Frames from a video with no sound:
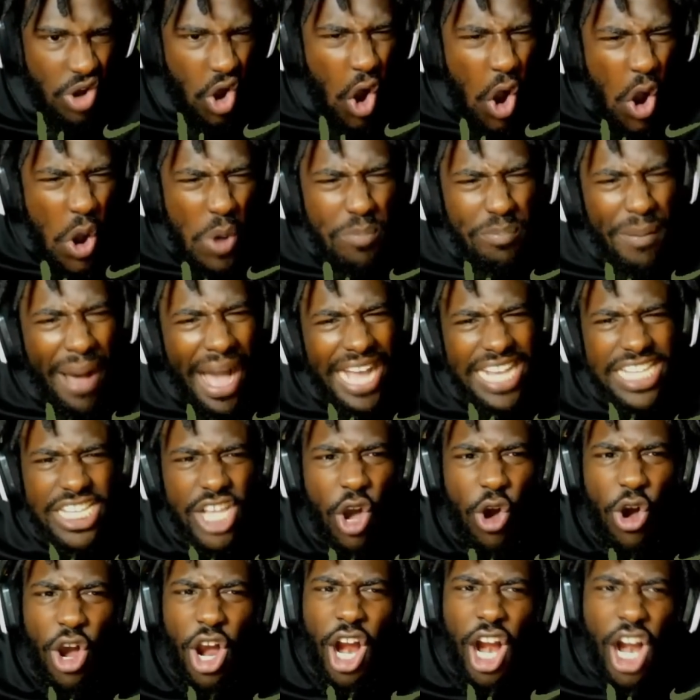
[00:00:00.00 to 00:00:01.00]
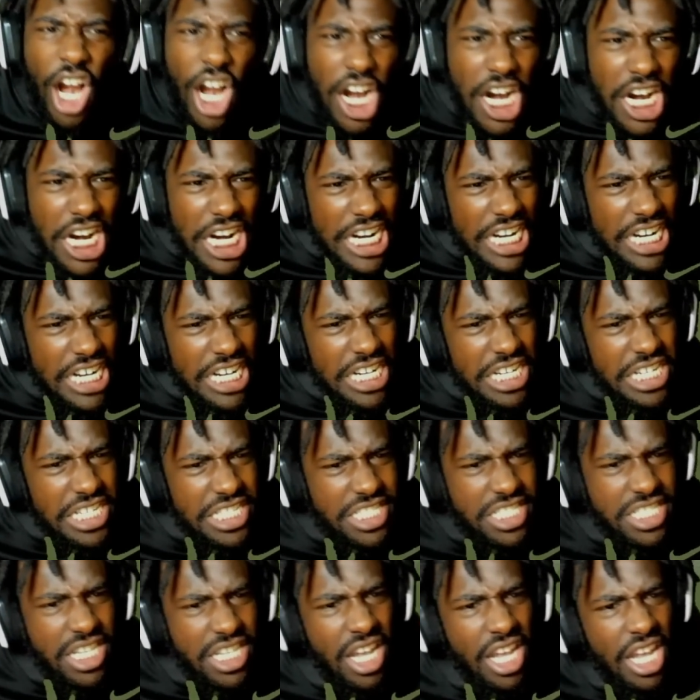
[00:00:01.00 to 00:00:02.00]
Oh, my. Yo,
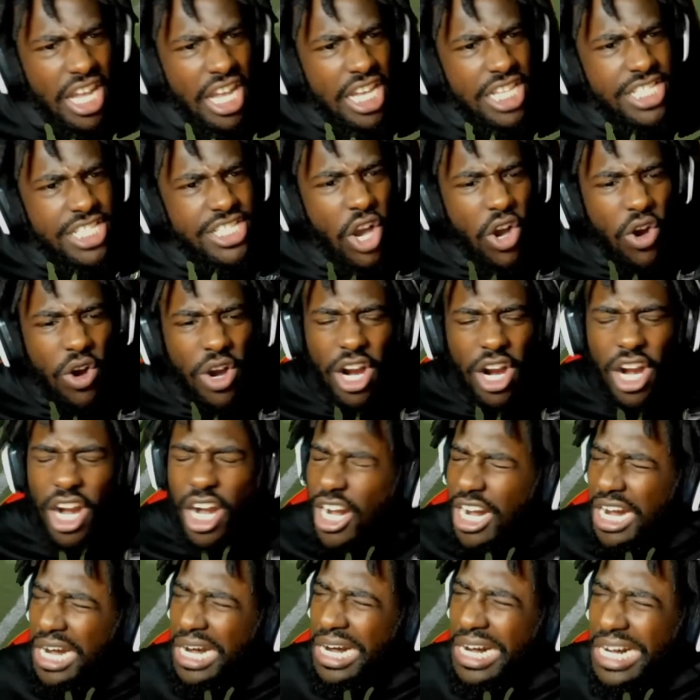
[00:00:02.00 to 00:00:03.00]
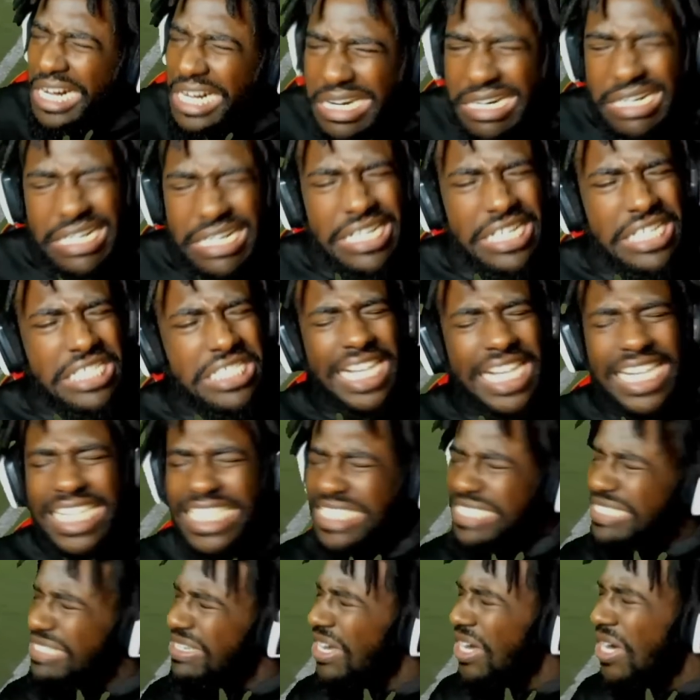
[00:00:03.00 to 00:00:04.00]
Hurts. Yo, Hurts.
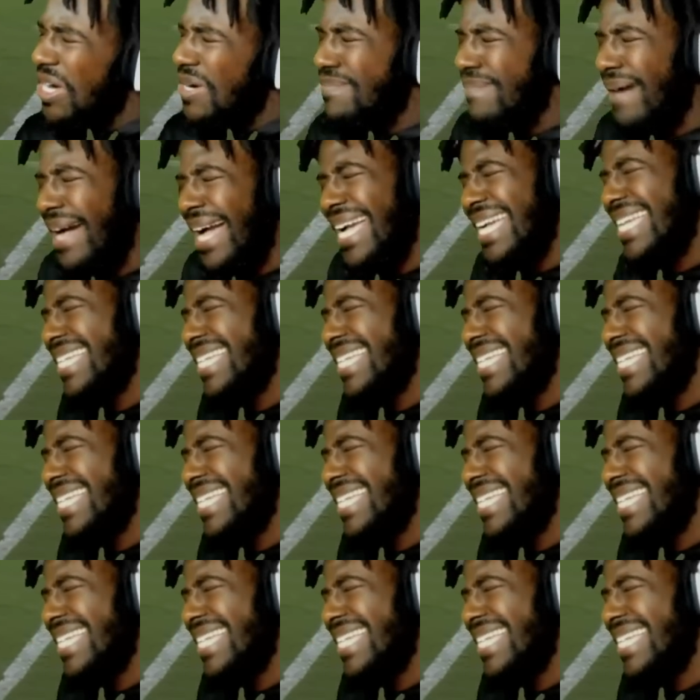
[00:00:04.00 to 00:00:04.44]
Oh, my